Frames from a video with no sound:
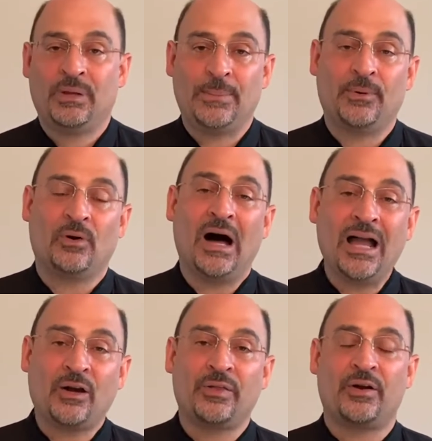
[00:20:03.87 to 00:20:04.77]
people,
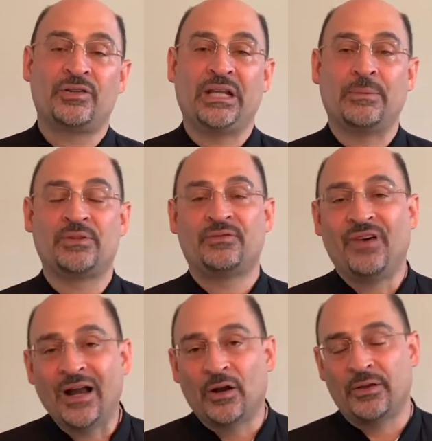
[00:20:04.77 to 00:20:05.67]
hire their teams,
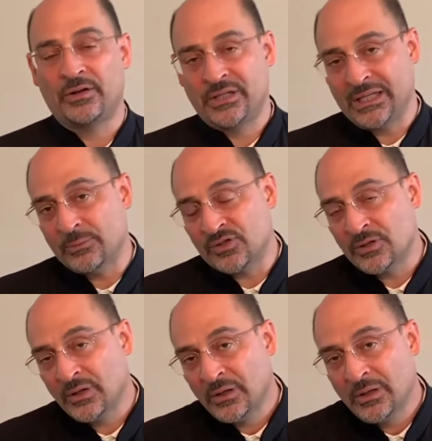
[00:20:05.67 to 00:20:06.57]
fire their teams.